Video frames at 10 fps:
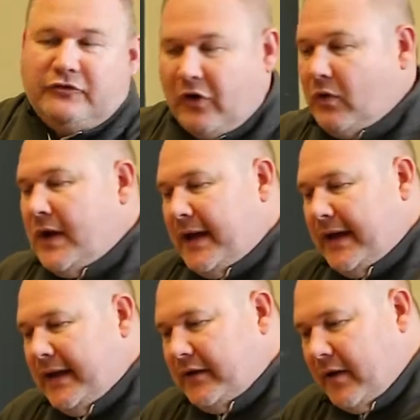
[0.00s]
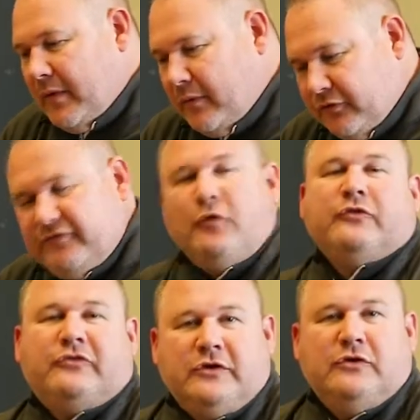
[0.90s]
So it, eh, I'm almost
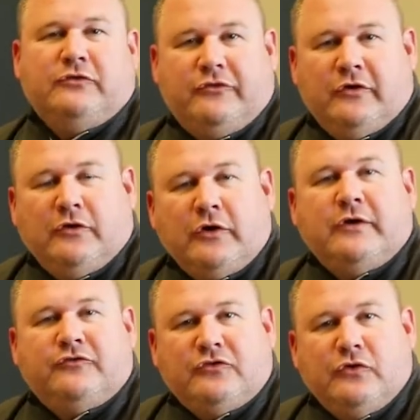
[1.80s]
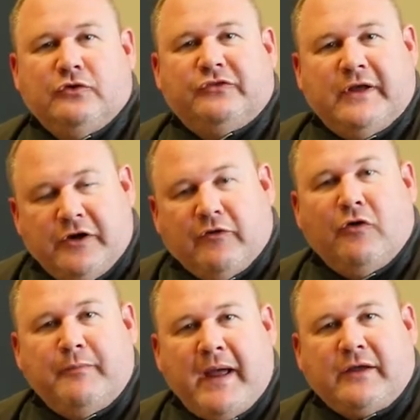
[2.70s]
forcing you to look at schools in your
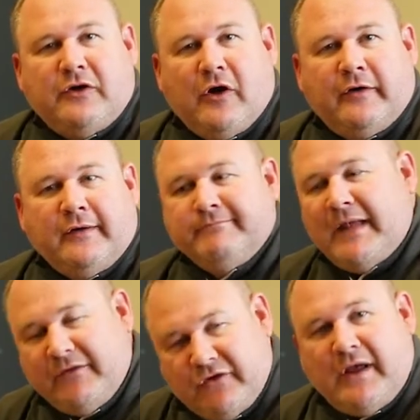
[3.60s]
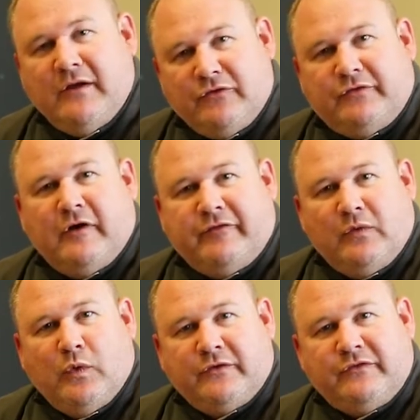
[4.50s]
own backyard, educate yourself
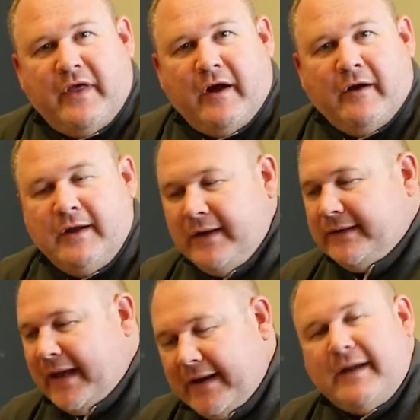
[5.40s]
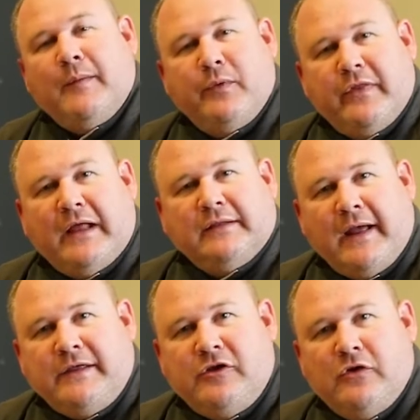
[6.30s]
on what's there, get a couple that
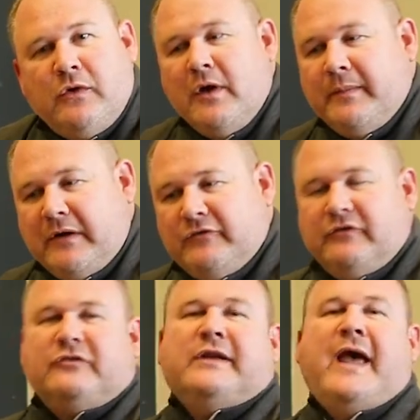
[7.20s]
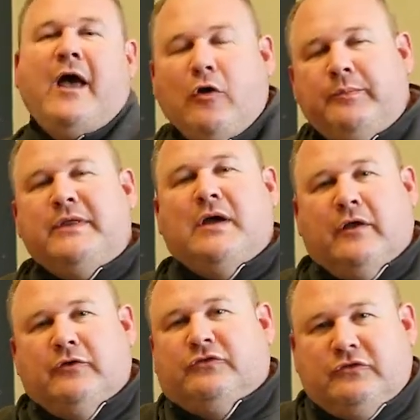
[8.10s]
like you because it's going to help the
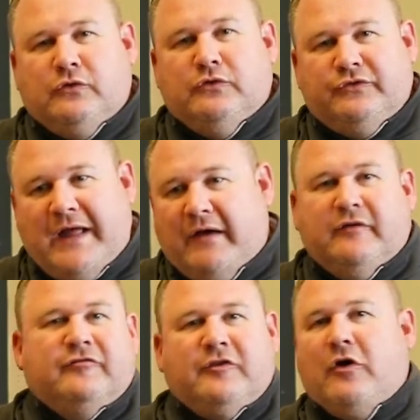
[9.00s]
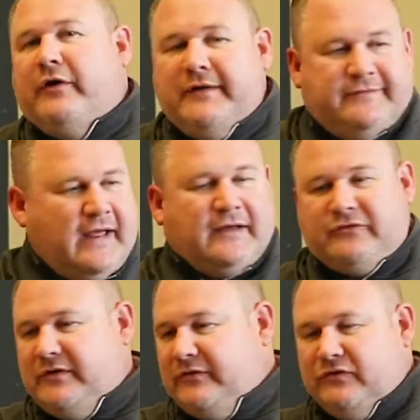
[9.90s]
other schools down in Florida,
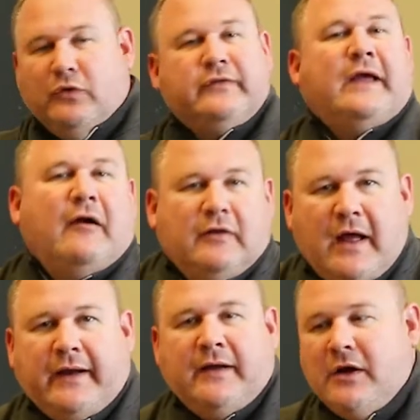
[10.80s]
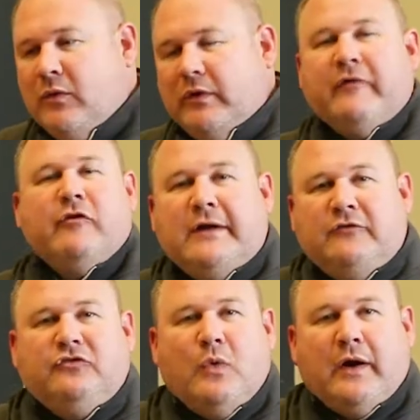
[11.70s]
Texas, North Carolina, wherever it
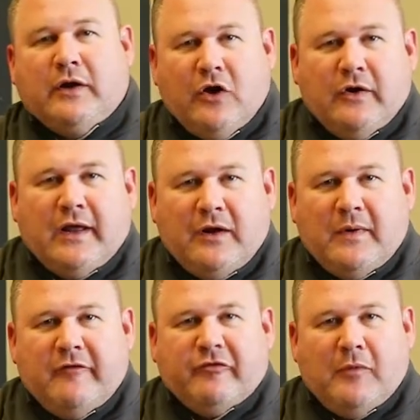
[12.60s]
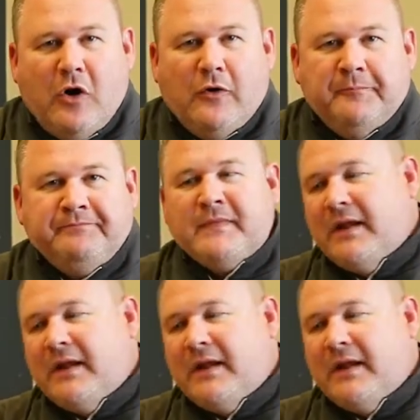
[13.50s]
is you want to go to get away from home.